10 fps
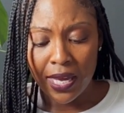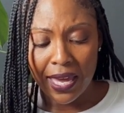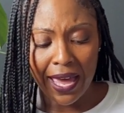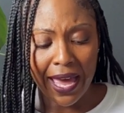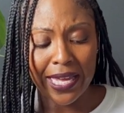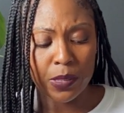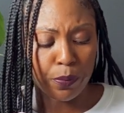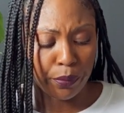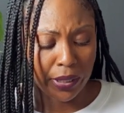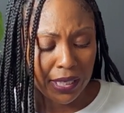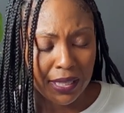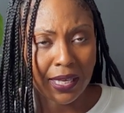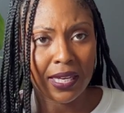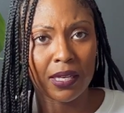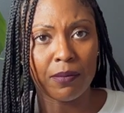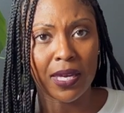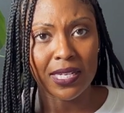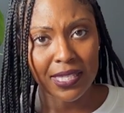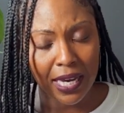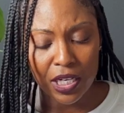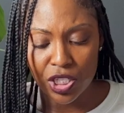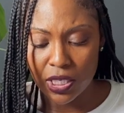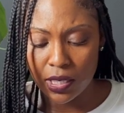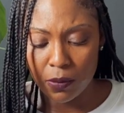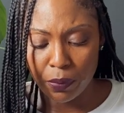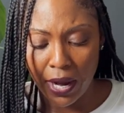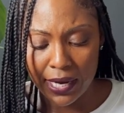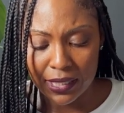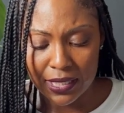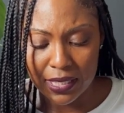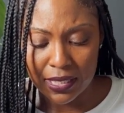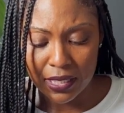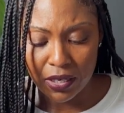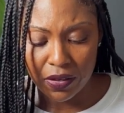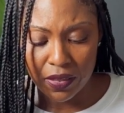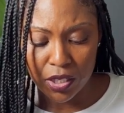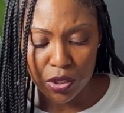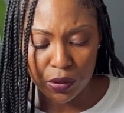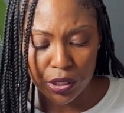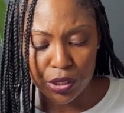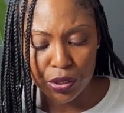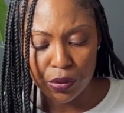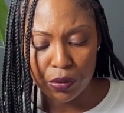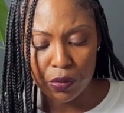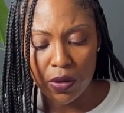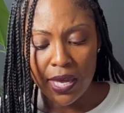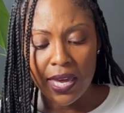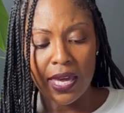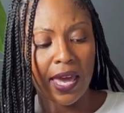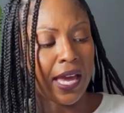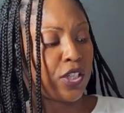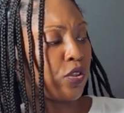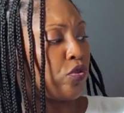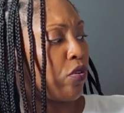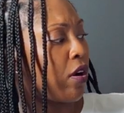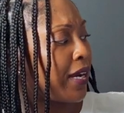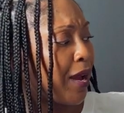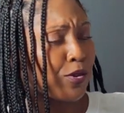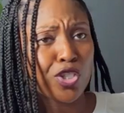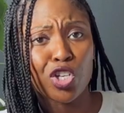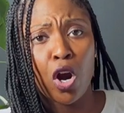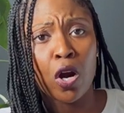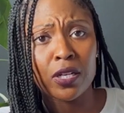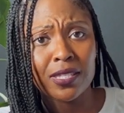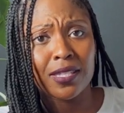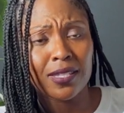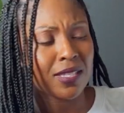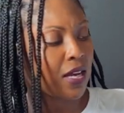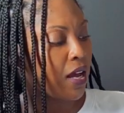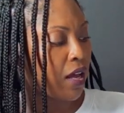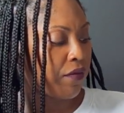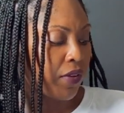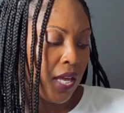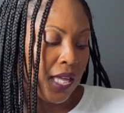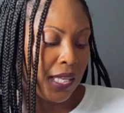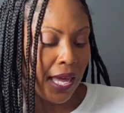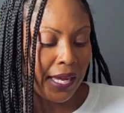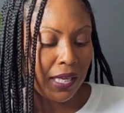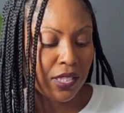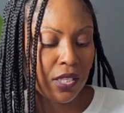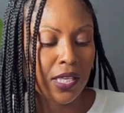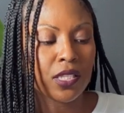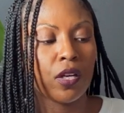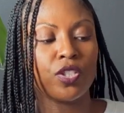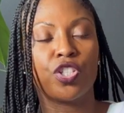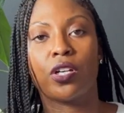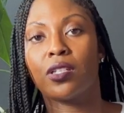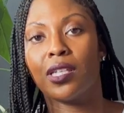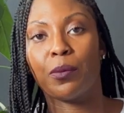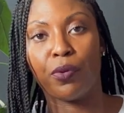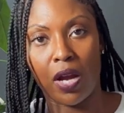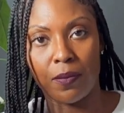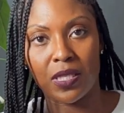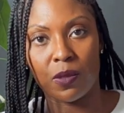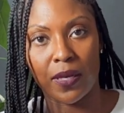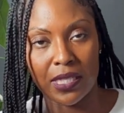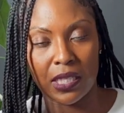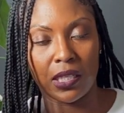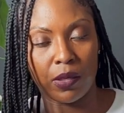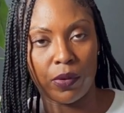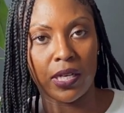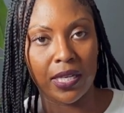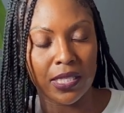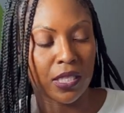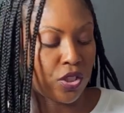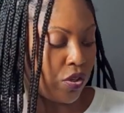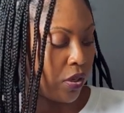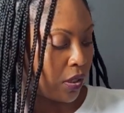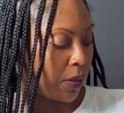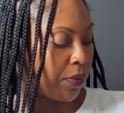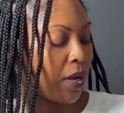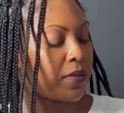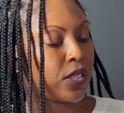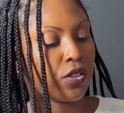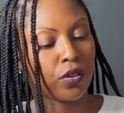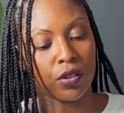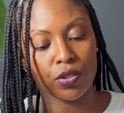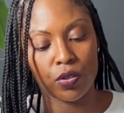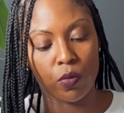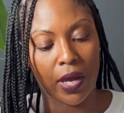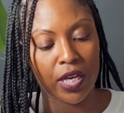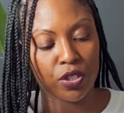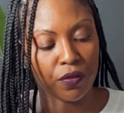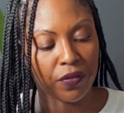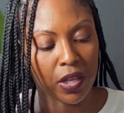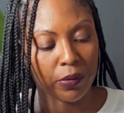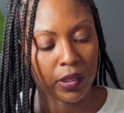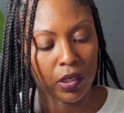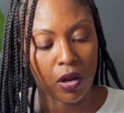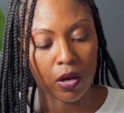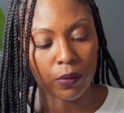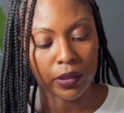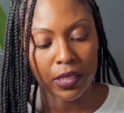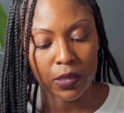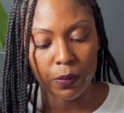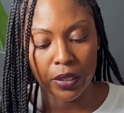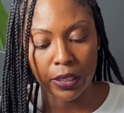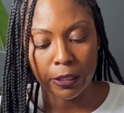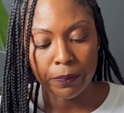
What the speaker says: It has breathing and meditation practices in here that you can do. It has you drawing out charts and stuff. Like it's journaling prompts is basically what it is. It's journaling prompts that you're going to do as you're following along with this book.